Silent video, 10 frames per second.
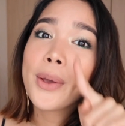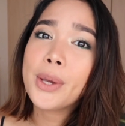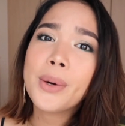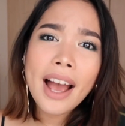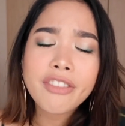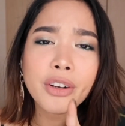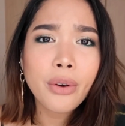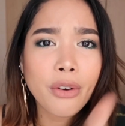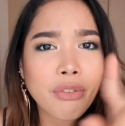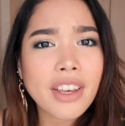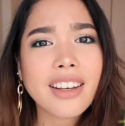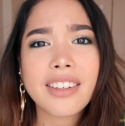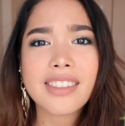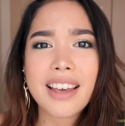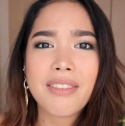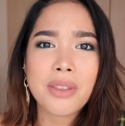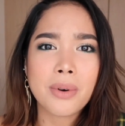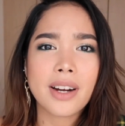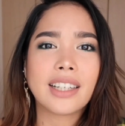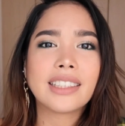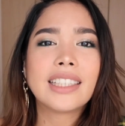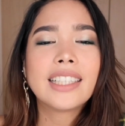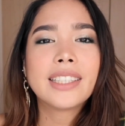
you don't have to go vegan to save the world.